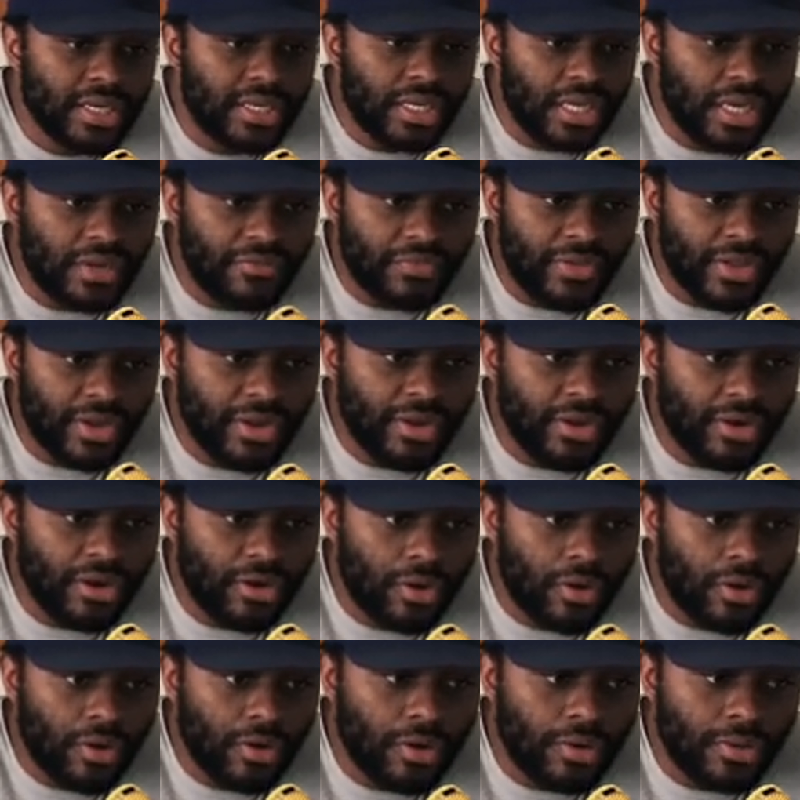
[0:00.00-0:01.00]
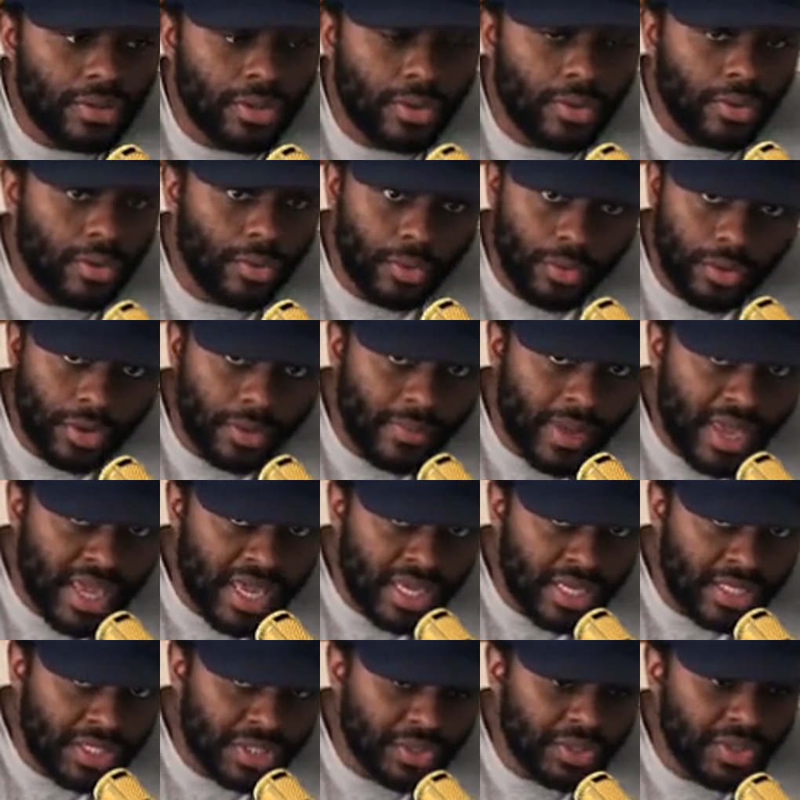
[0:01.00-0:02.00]
if there are no quarterback
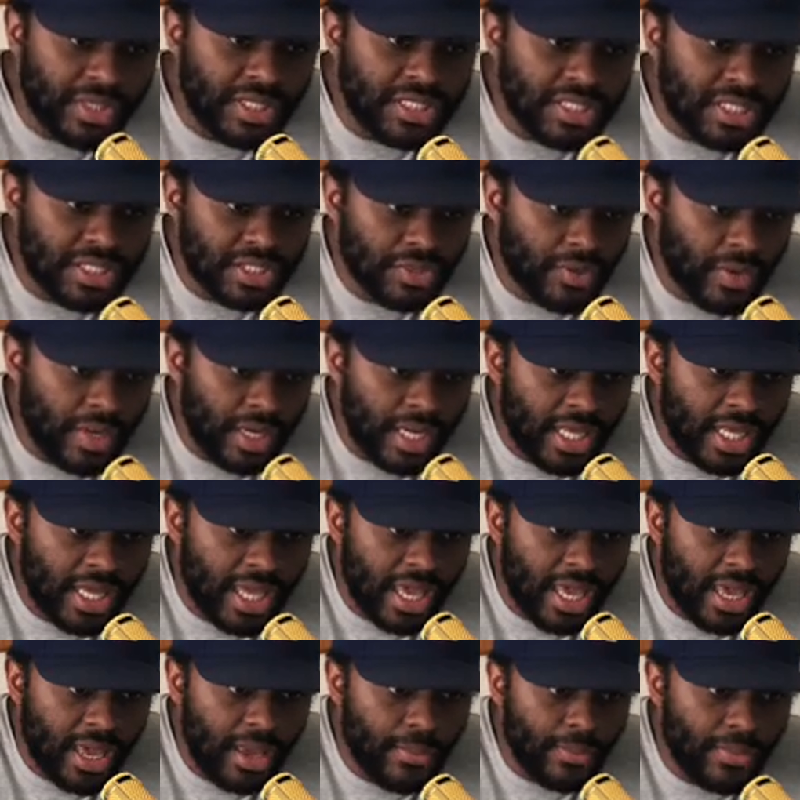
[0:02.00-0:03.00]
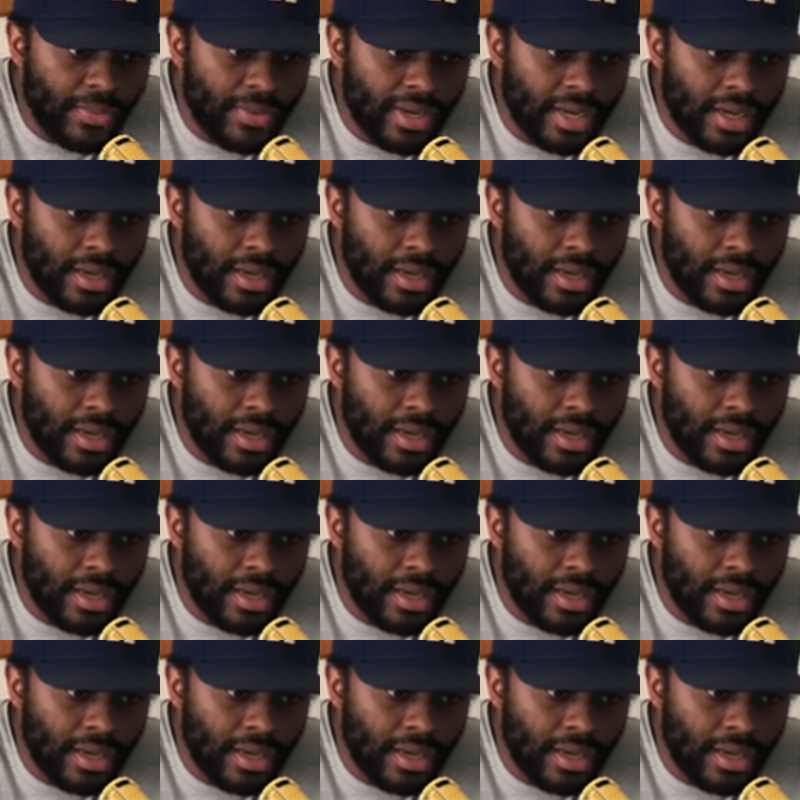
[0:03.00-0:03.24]
injuries in training camp,